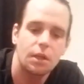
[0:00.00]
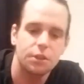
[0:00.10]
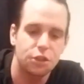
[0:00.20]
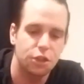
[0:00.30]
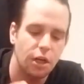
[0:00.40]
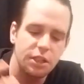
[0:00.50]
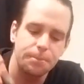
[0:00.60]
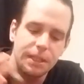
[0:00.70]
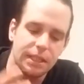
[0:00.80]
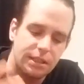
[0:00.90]

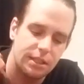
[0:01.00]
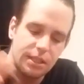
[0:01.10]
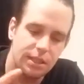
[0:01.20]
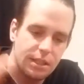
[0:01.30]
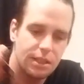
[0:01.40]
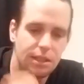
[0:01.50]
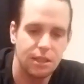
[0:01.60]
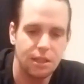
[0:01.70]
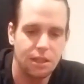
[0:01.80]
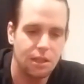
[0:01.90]
Judgment.
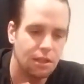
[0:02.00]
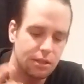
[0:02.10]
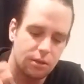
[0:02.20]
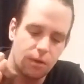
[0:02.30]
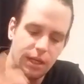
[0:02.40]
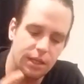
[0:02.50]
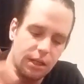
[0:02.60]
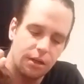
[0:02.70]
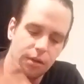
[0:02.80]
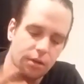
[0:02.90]
Let's go ahead and
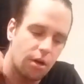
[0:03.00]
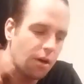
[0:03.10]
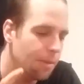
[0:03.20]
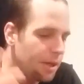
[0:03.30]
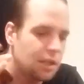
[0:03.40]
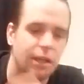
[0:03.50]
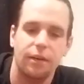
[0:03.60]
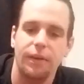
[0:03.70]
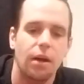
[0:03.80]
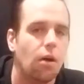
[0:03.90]
get another card. I'm going to
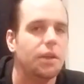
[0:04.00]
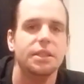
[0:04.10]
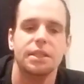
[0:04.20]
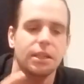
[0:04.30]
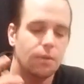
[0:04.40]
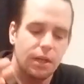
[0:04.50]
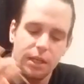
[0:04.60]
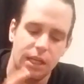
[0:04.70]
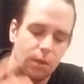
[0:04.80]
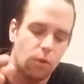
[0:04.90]
clarify all these
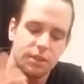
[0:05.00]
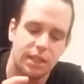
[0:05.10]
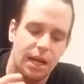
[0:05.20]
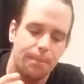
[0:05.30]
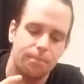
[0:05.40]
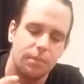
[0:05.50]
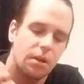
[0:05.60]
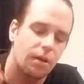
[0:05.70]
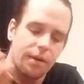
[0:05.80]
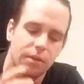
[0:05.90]
anyway. Any ones that I'm, you
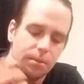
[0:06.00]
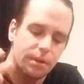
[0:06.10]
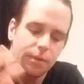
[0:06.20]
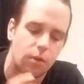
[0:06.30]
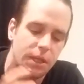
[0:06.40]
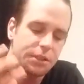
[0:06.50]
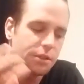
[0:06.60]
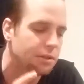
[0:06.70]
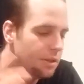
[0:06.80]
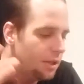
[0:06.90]
know, have a little bit of a
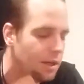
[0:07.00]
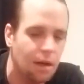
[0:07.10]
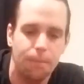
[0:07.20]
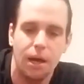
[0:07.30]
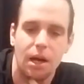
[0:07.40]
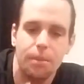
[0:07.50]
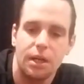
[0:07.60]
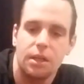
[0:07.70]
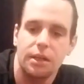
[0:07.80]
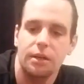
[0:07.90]
question about, I'm
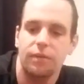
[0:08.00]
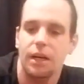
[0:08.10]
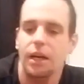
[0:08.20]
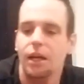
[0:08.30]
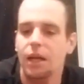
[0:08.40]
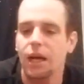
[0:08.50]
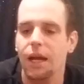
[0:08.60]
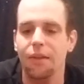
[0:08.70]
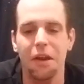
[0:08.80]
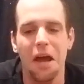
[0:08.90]
going to clarify.
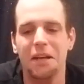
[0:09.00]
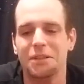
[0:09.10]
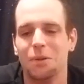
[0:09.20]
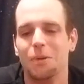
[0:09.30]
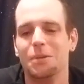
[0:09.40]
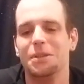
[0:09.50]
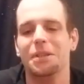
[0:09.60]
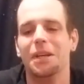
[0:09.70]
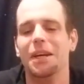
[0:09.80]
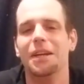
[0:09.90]
And the Knight of Swords
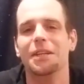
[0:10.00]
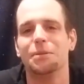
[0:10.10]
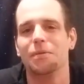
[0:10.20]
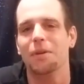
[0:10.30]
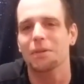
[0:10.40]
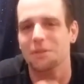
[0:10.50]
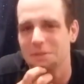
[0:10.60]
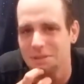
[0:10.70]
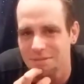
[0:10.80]
is reversed.